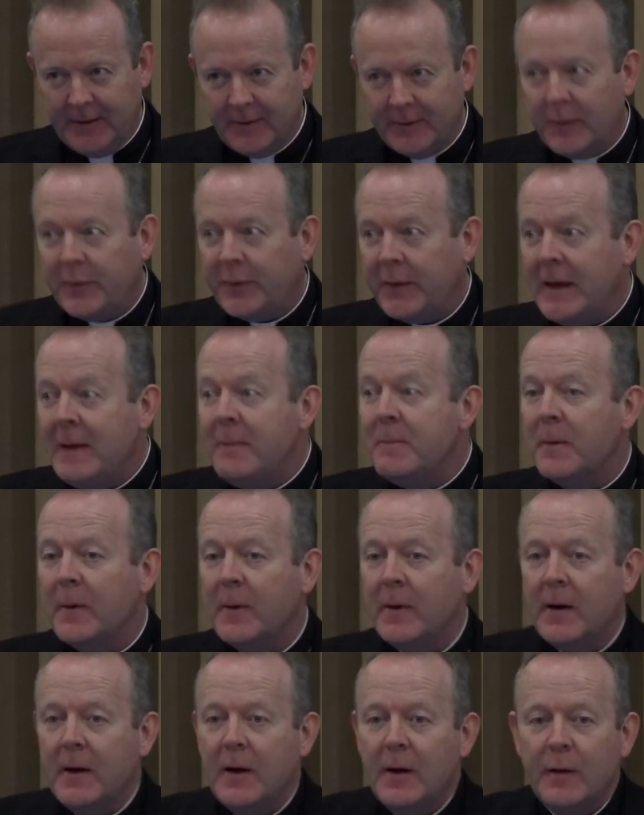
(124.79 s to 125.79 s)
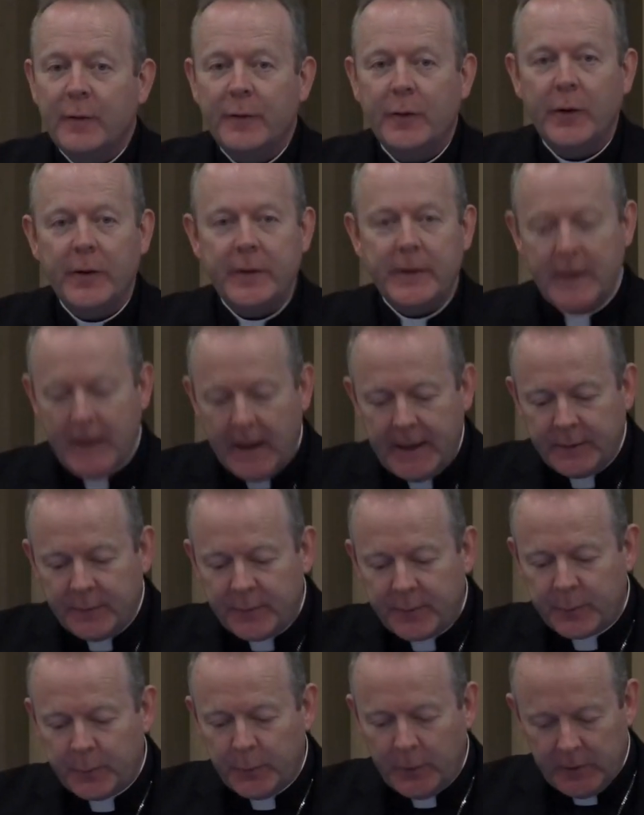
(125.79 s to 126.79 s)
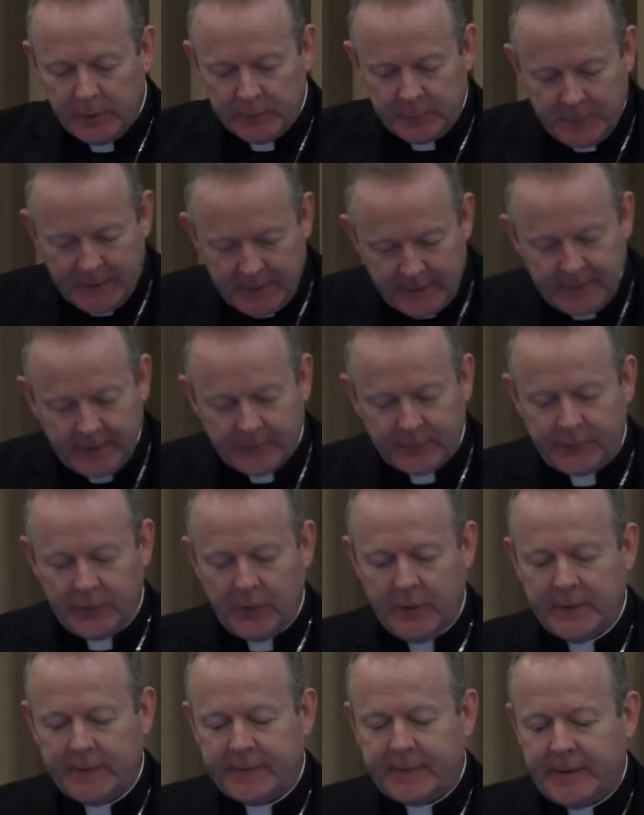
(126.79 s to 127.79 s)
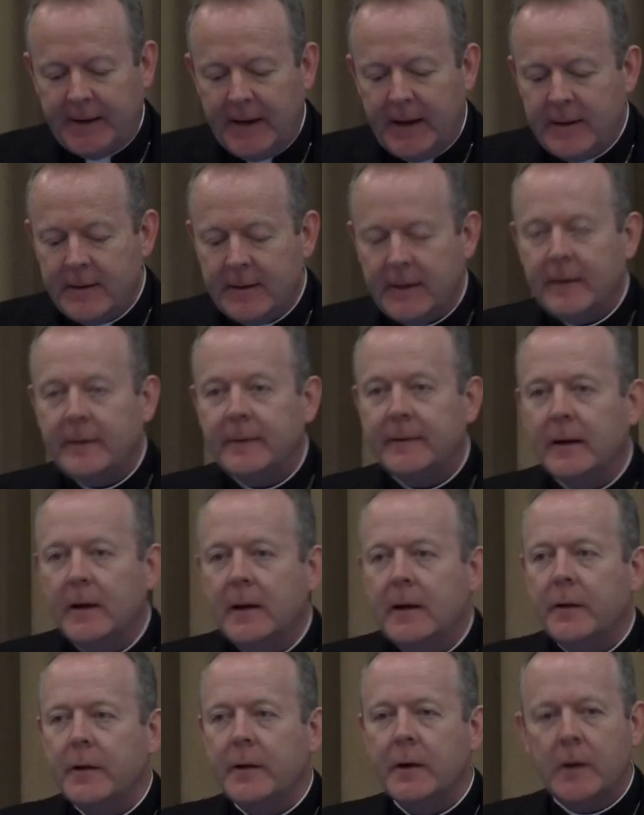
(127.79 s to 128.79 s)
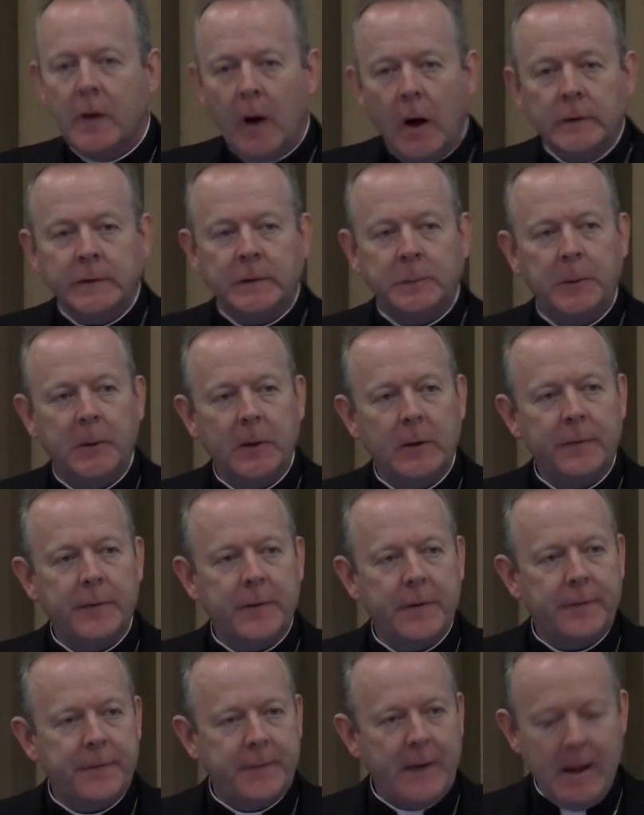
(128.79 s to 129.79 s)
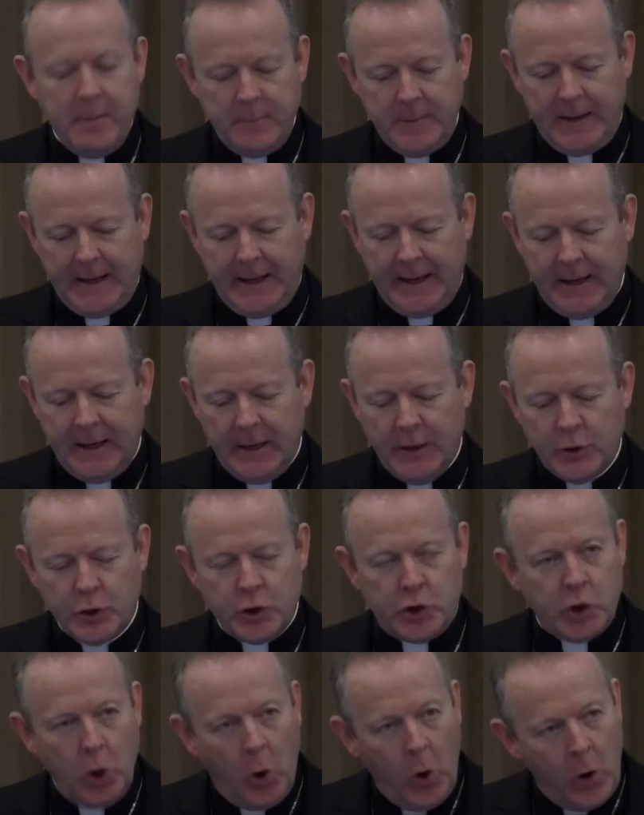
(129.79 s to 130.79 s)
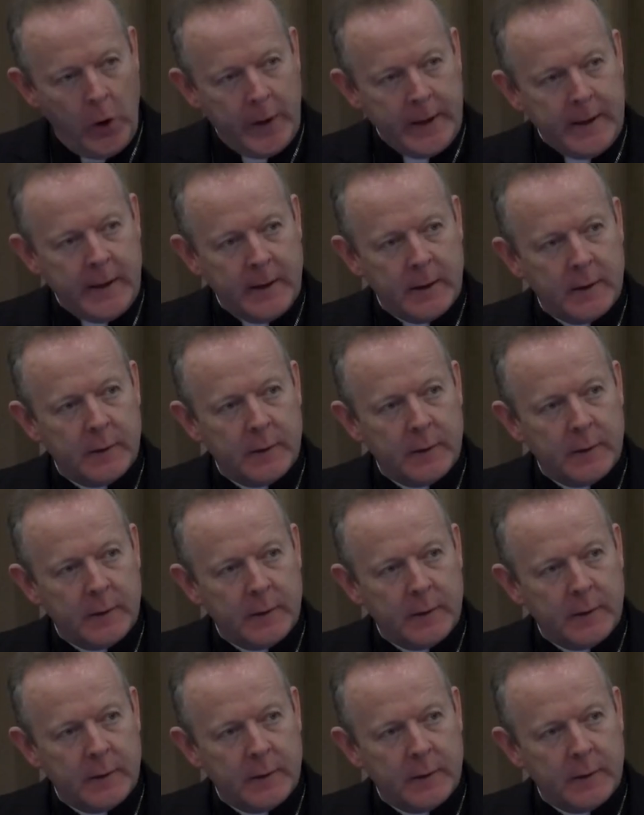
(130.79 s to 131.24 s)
The theme for the 9th World Meeting, as John has said, is the gospel of the family, joy